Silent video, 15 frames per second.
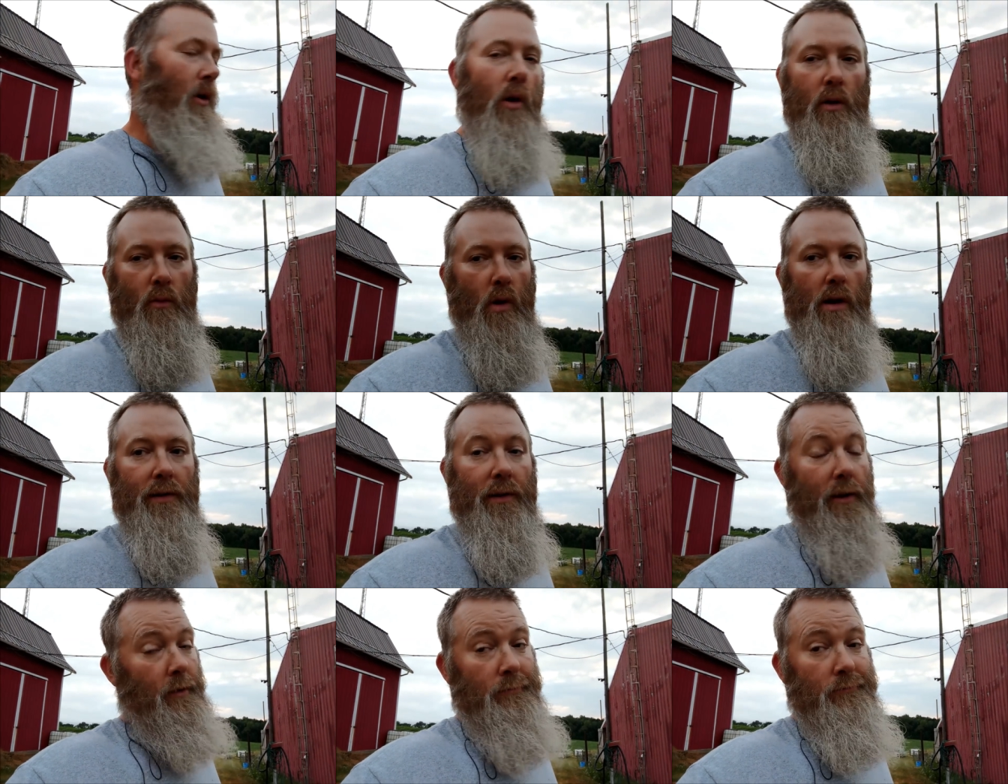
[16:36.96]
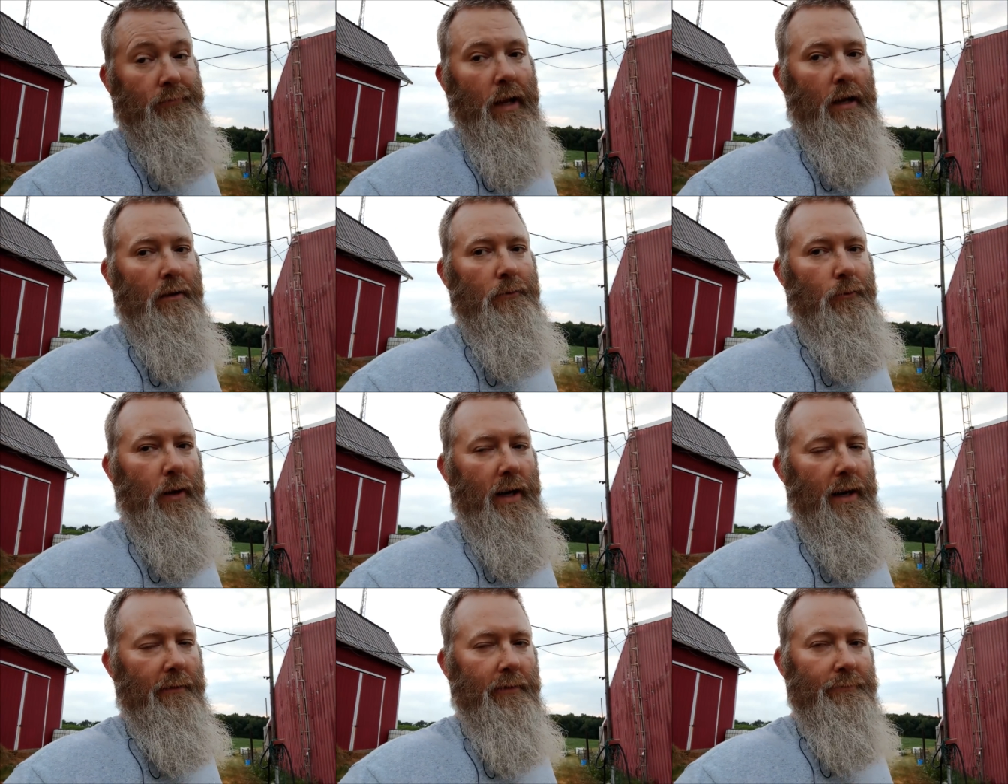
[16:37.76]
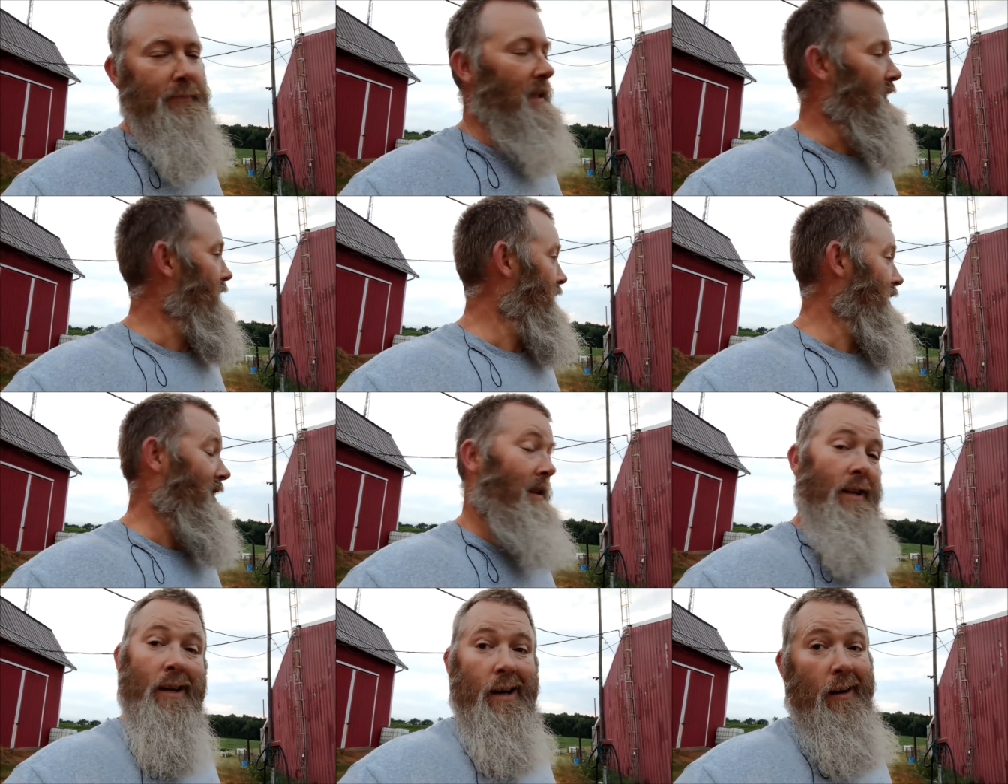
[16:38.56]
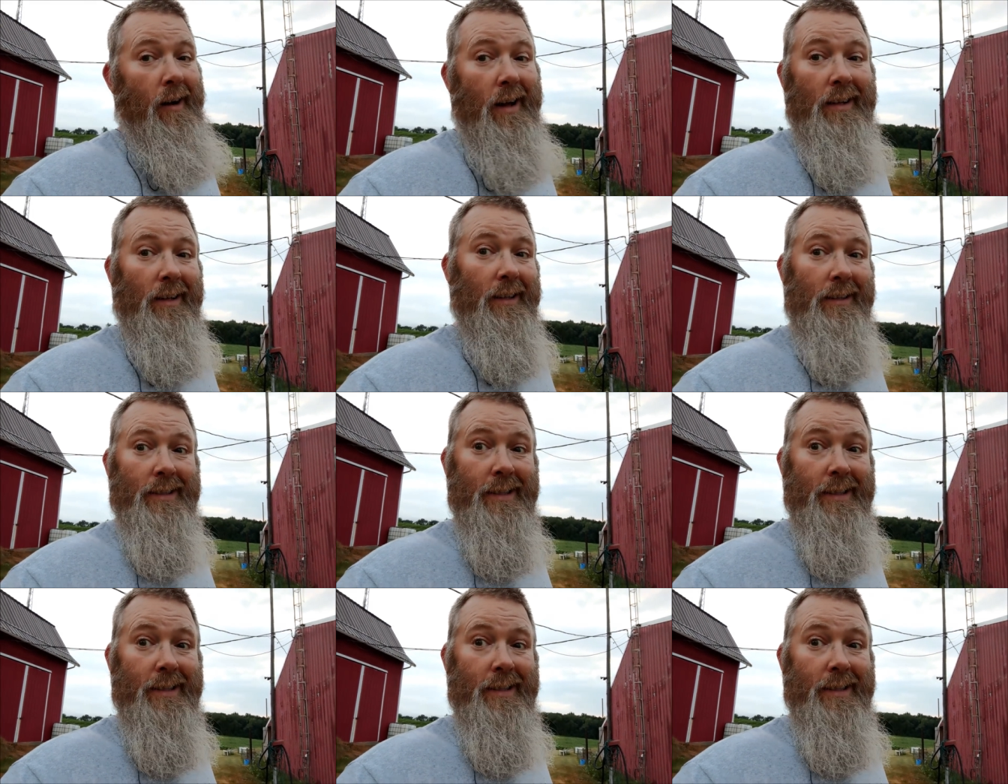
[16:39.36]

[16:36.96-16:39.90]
or want, or, you know, whatever. Oh, a little